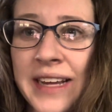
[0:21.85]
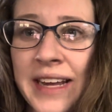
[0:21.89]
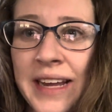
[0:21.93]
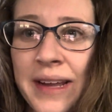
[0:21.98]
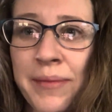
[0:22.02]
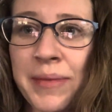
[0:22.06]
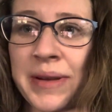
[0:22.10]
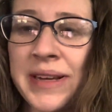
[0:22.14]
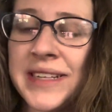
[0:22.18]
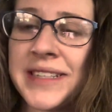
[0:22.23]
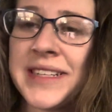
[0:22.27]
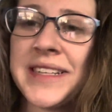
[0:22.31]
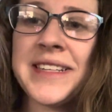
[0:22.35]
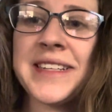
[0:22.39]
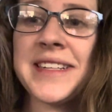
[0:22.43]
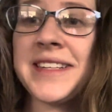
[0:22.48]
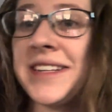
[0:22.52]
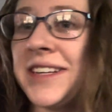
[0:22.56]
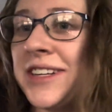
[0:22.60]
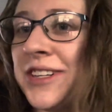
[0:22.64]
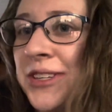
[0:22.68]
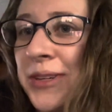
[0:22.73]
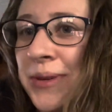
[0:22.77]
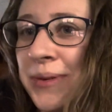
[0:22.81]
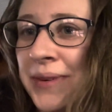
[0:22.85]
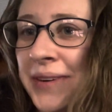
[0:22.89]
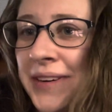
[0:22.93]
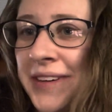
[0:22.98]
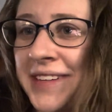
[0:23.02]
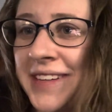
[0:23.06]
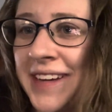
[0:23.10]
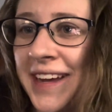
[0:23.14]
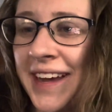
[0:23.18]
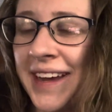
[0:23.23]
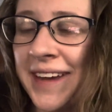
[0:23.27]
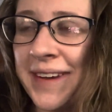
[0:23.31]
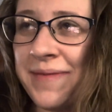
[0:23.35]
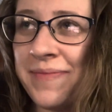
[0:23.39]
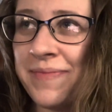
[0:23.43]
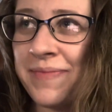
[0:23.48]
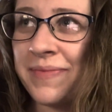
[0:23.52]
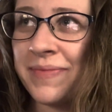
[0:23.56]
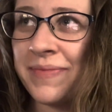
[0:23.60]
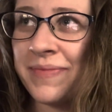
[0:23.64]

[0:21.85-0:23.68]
And because it's teacher work day,